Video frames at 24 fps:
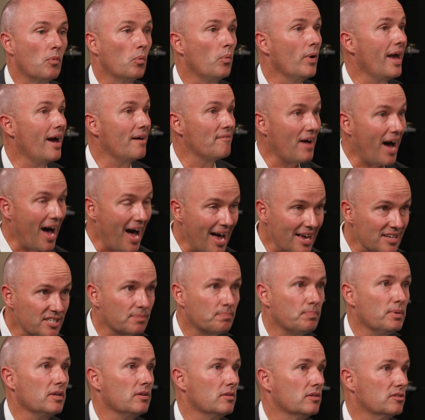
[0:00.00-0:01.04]
We have
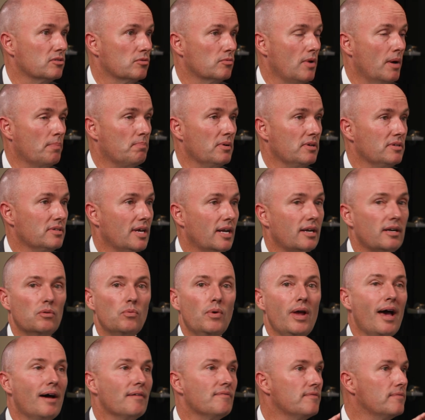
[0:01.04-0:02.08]
hospitals represented.
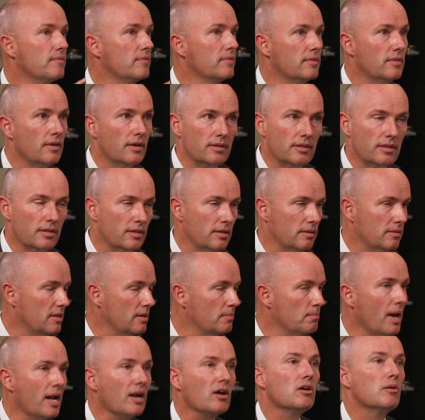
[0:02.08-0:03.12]
We have the
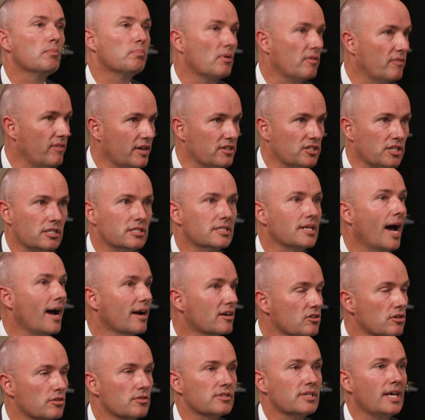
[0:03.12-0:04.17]
medical profession,
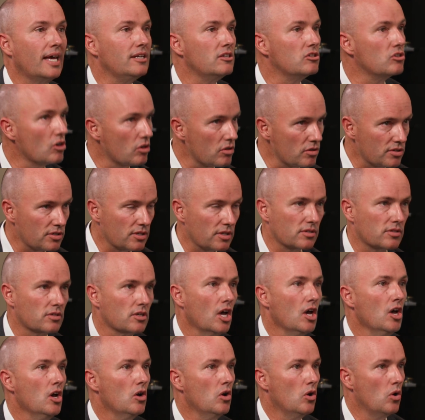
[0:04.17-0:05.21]
doctors and nurses
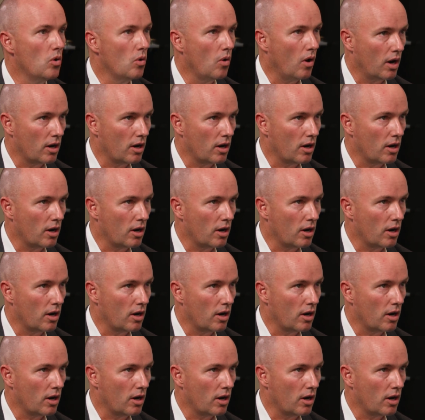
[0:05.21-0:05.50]
who